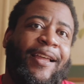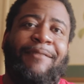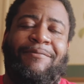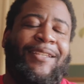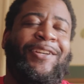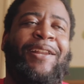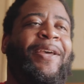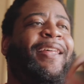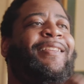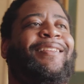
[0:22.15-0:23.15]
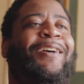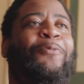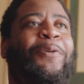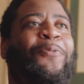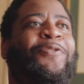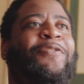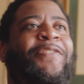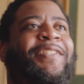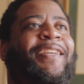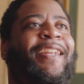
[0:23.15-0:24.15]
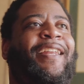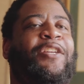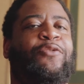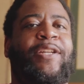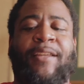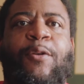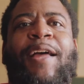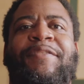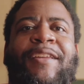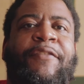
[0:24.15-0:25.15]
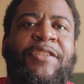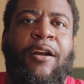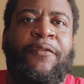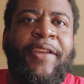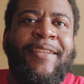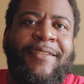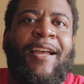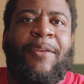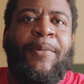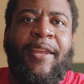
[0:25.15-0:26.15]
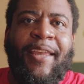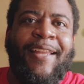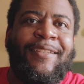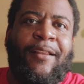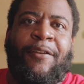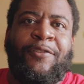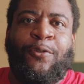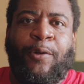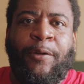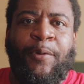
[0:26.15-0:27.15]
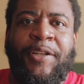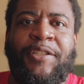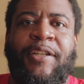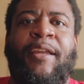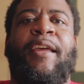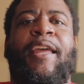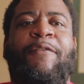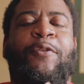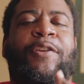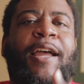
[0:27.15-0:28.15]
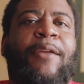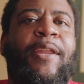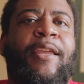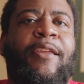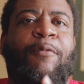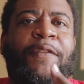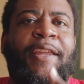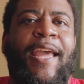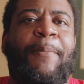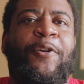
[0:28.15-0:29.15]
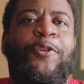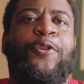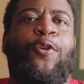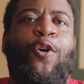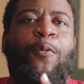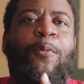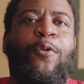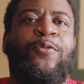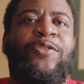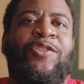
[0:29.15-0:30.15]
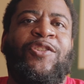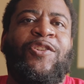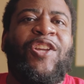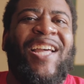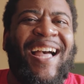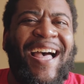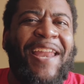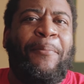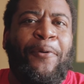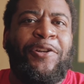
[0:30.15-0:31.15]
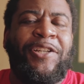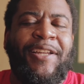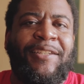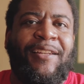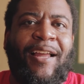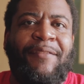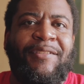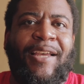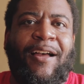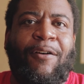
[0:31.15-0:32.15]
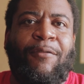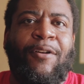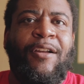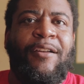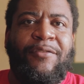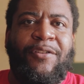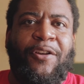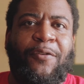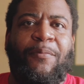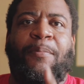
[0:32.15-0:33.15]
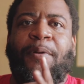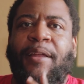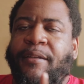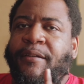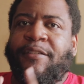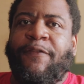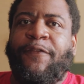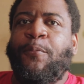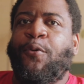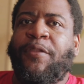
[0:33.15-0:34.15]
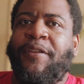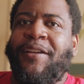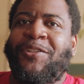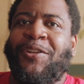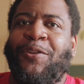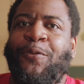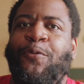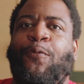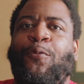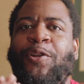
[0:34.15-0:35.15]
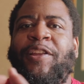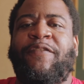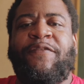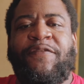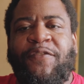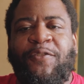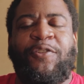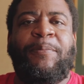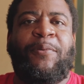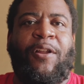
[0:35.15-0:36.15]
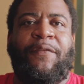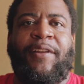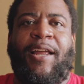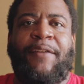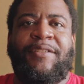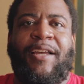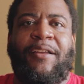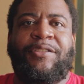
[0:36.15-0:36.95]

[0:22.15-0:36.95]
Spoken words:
I'm trying to make that sound way more sophisticated than actually. So lifestyle photography is documenting and telling a story, which if you're documenting with the camera, you're almost kind of merging into the lifestyle zone. But there's a few more things you can do to really fully pull off the lifestyle